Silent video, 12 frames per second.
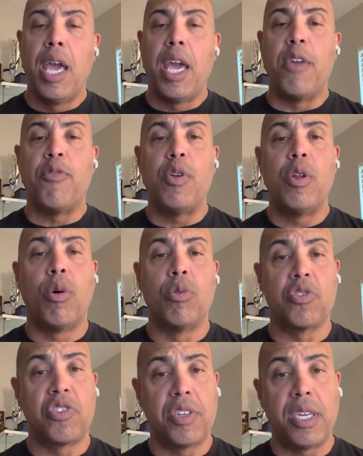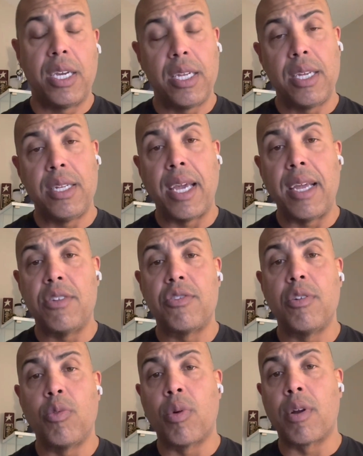If you don't see any dates
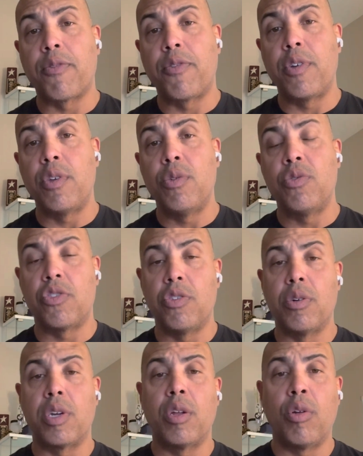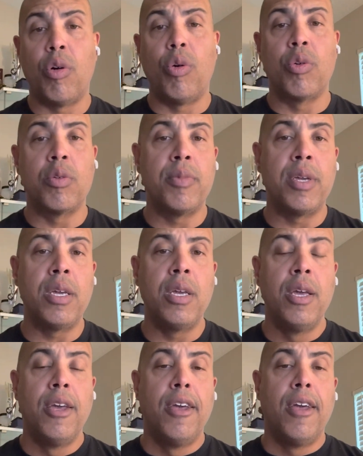that work for you, still get a hold of me,
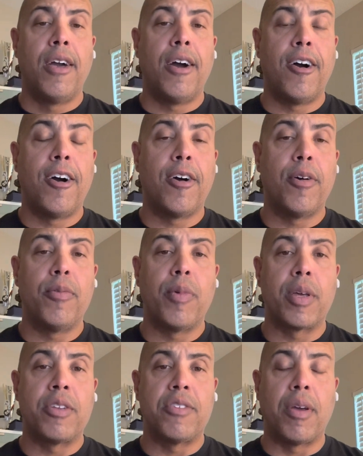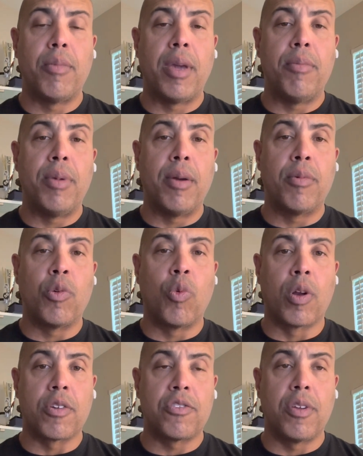because I may be able to
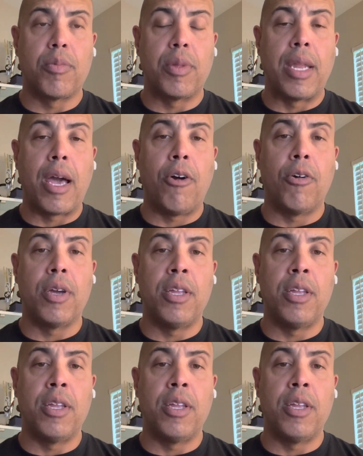work something out.